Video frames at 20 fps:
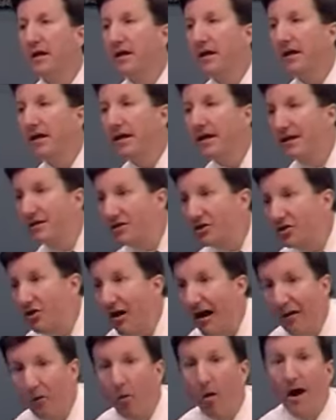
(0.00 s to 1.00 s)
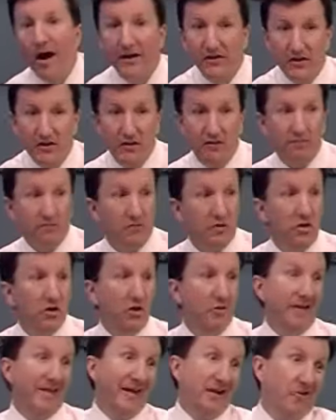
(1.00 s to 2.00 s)
is not wise,
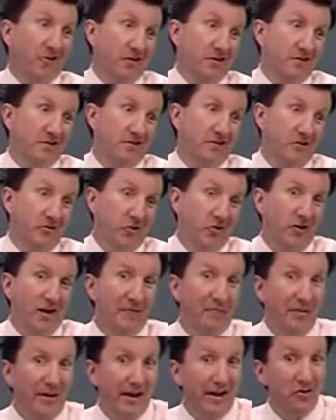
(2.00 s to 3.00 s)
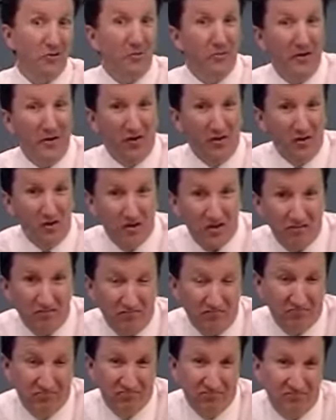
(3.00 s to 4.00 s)
And then also, you're not paying your bills.
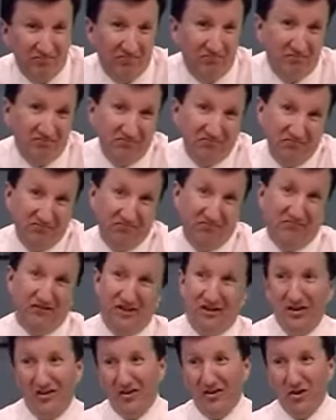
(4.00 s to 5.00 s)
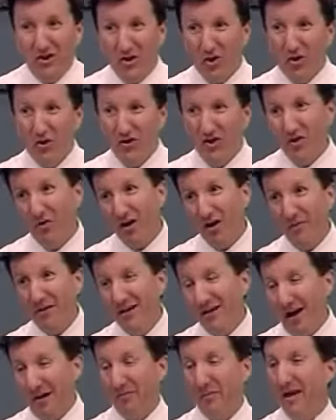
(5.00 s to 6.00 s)
As a church, you want to be
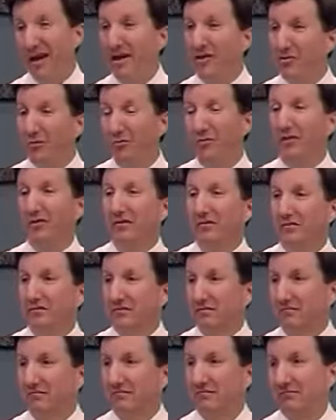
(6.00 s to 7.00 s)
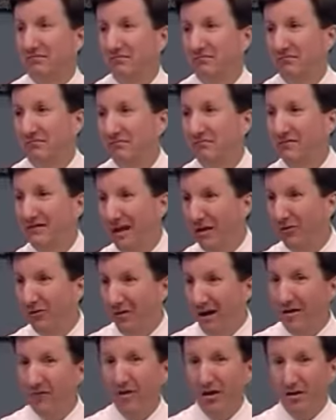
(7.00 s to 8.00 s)
not paying your bills. Is that where
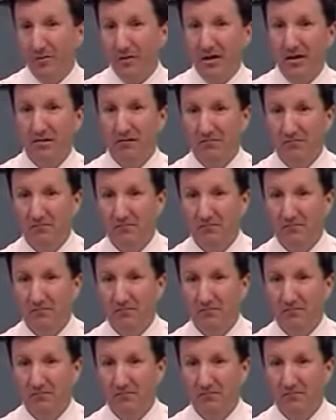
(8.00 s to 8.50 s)
I want to be?